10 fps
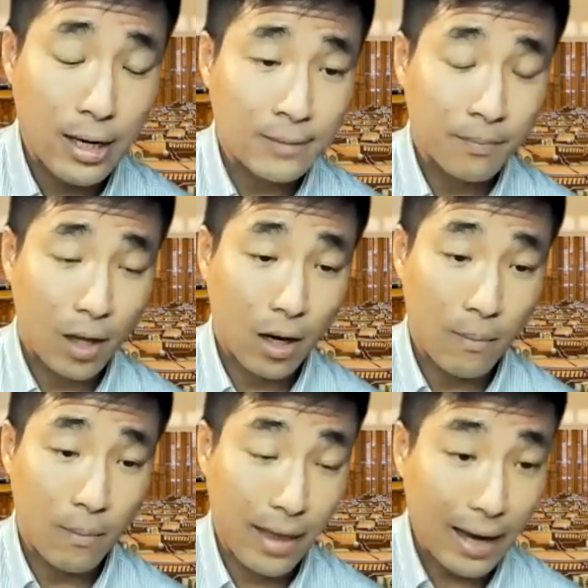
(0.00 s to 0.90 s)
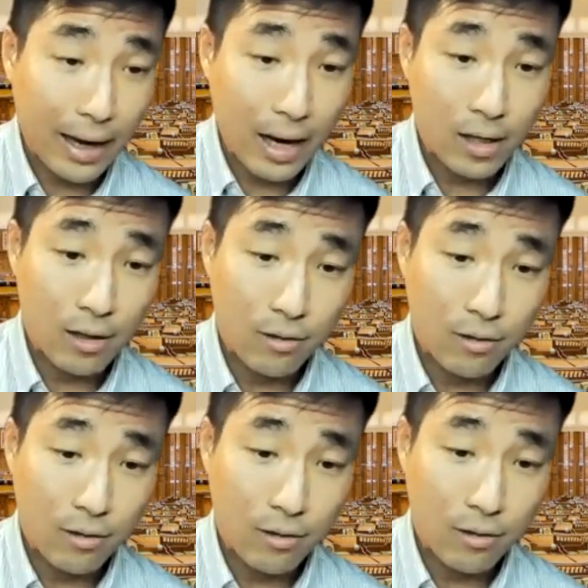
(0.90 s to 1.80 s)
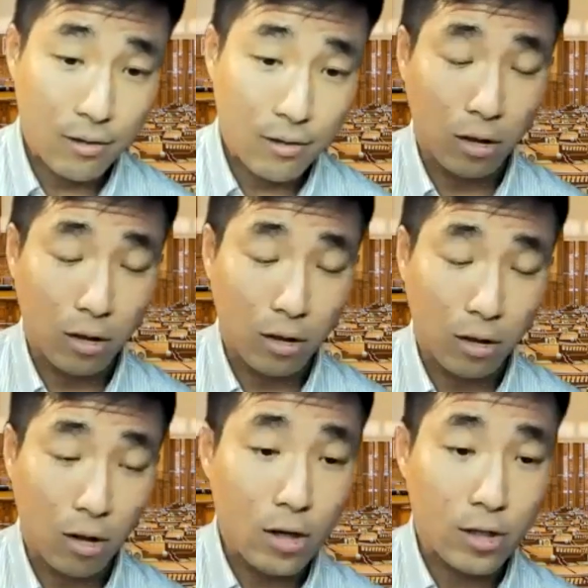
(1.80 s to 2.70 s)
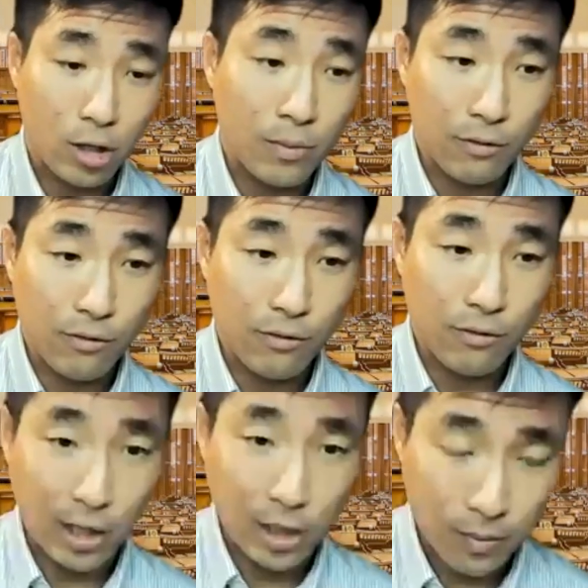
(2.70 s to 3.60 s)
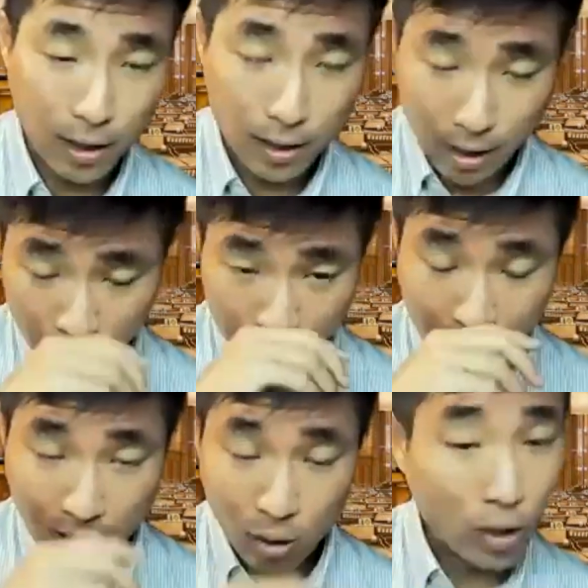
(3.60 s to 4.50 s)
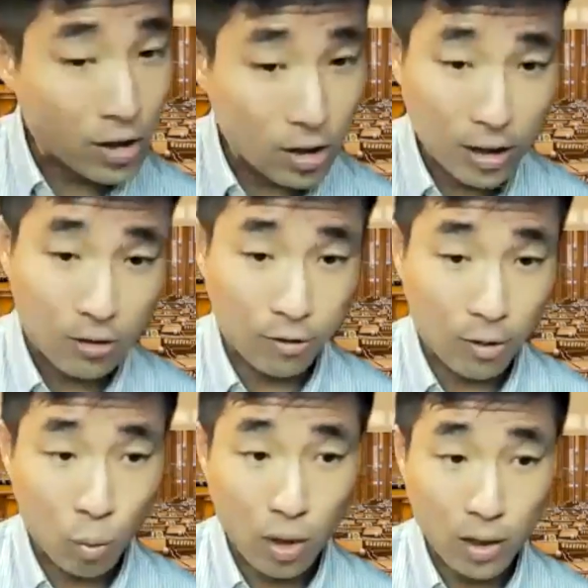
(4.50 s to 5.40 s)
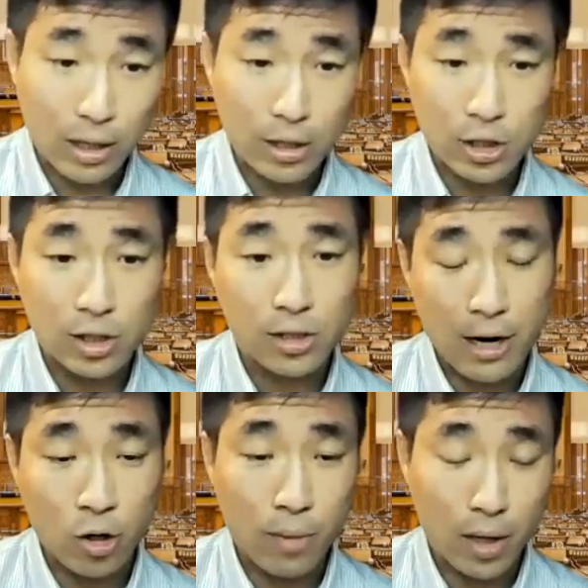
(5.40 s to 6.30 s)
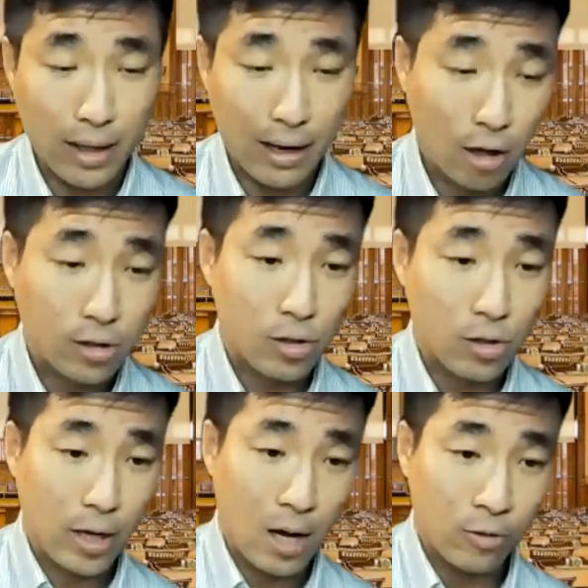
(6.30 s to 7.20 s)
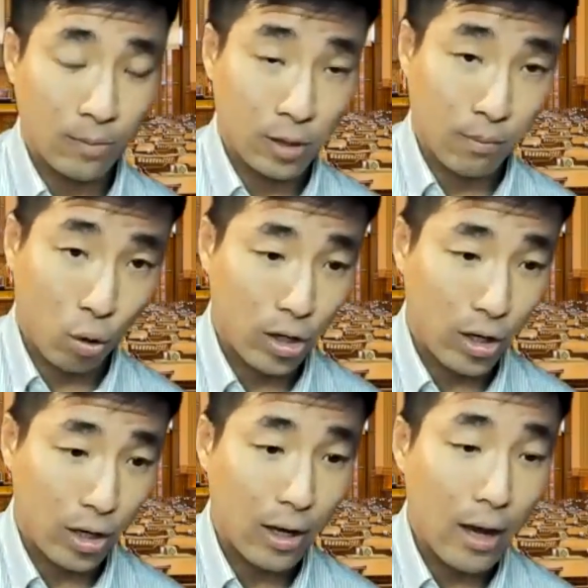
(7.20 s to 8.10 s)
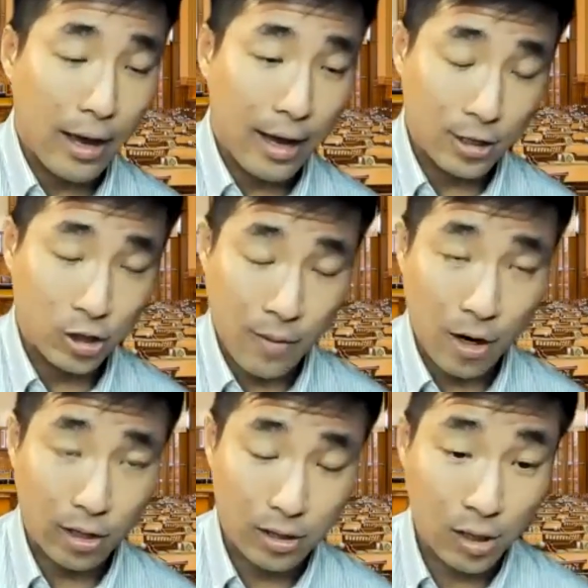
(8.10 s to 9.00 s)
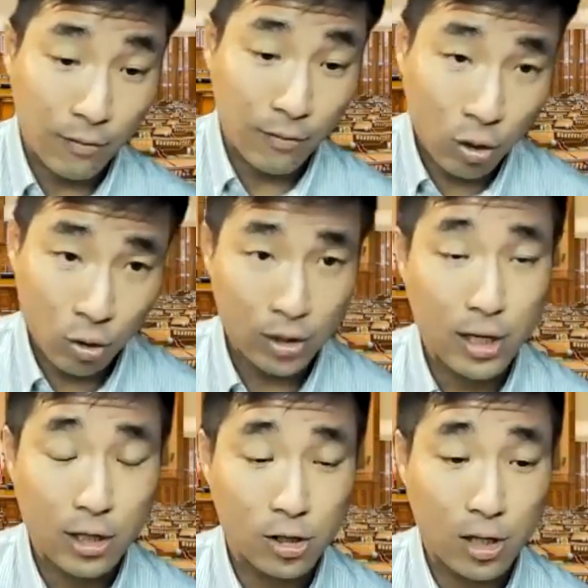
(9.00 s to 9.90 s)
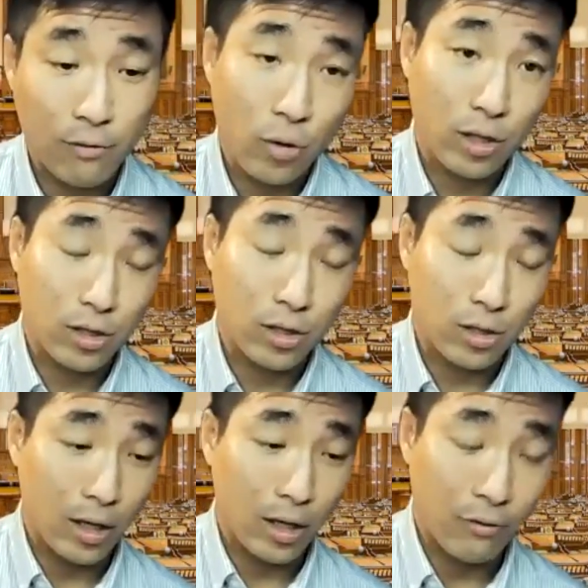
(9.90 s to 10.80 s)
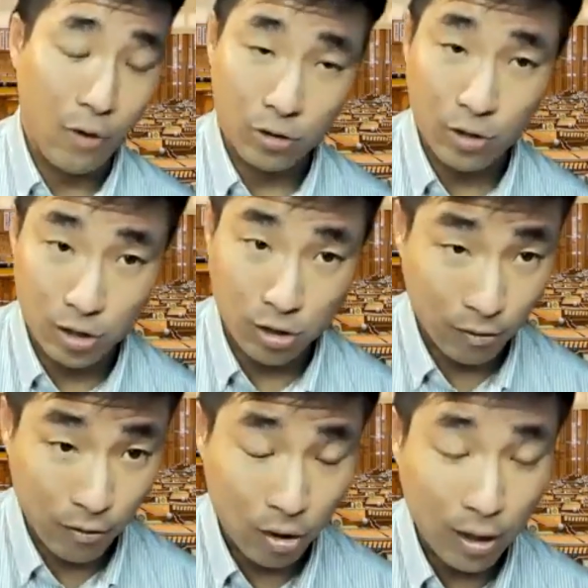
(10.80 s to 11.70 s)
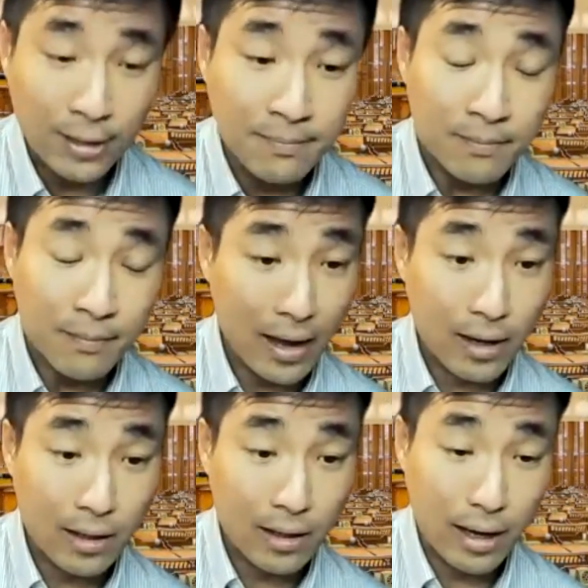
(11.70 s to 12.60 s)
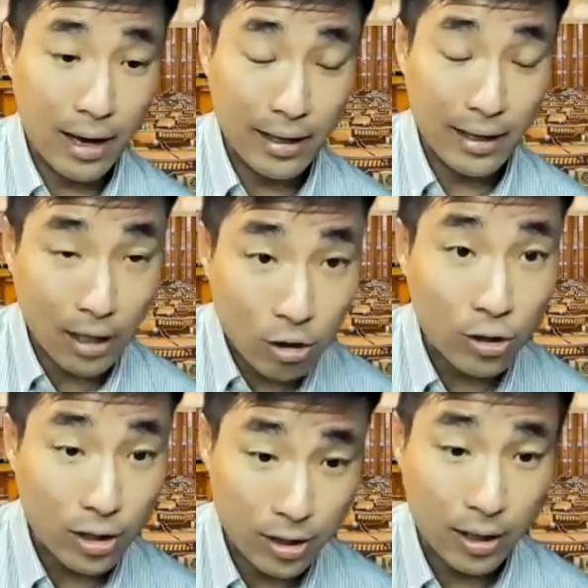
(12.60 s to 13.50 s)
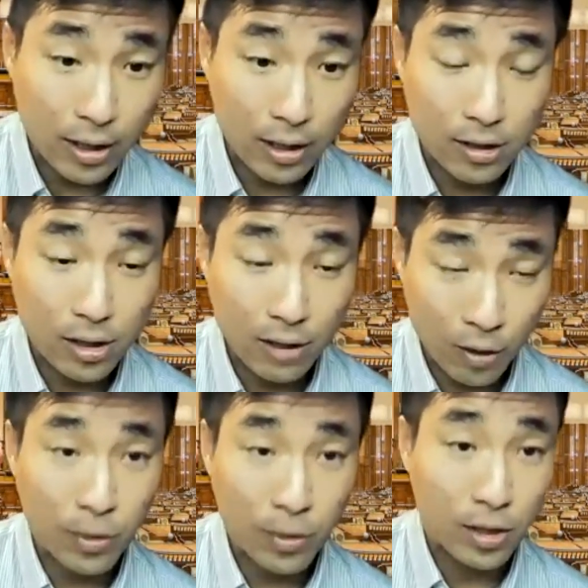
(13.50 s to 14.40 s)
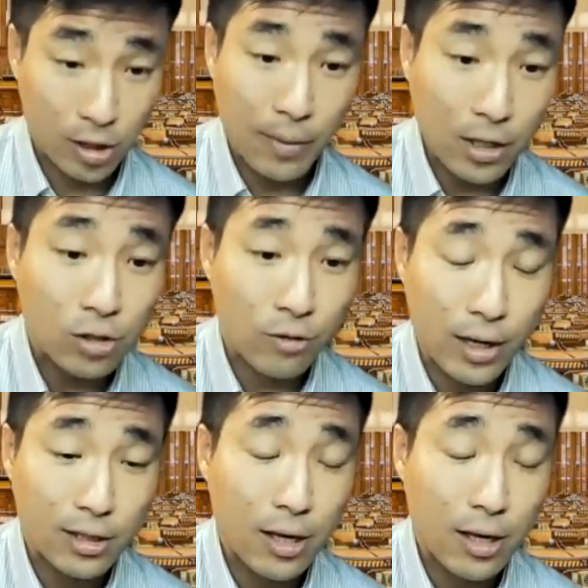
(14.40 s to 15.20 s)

That kind of long-term investment that wasn't just from one election cycle, but that also came from supporting Asian American civic organizations that focused on getting folks registered to vote and increasing civic participation rates,